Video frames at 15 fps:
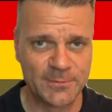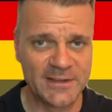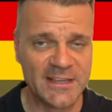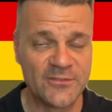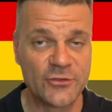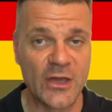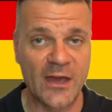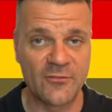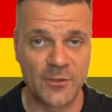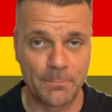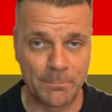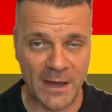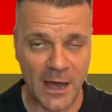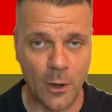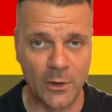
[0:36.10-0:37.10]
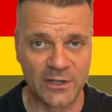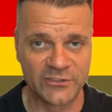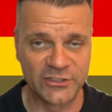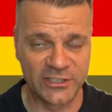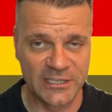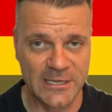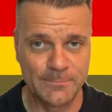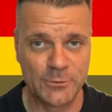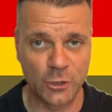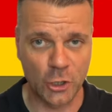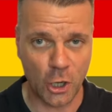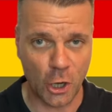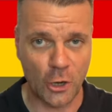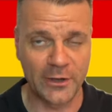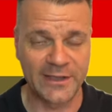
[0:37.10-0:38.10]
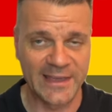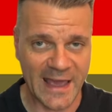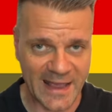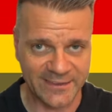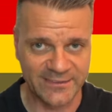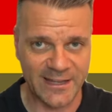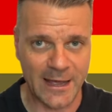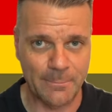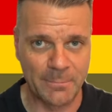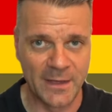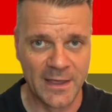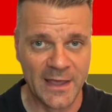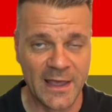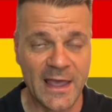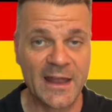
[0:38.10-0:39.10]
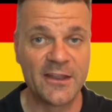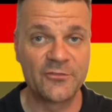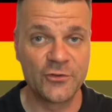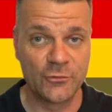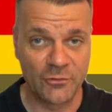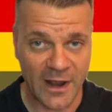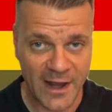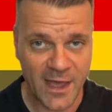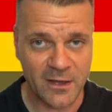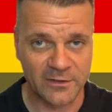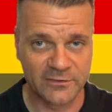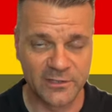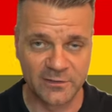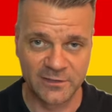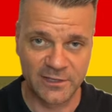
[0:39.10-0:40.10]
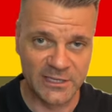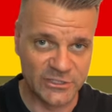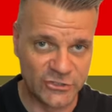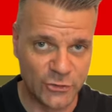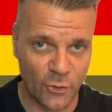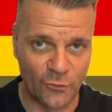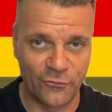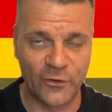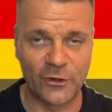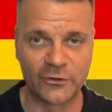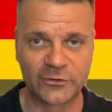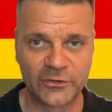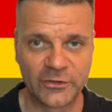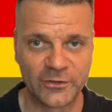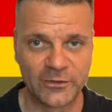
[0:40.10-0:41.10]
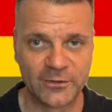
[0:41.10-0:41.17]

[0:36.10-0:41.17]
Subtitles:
believe you have the power to keep your car gassed up, and if you run out, it's your fault.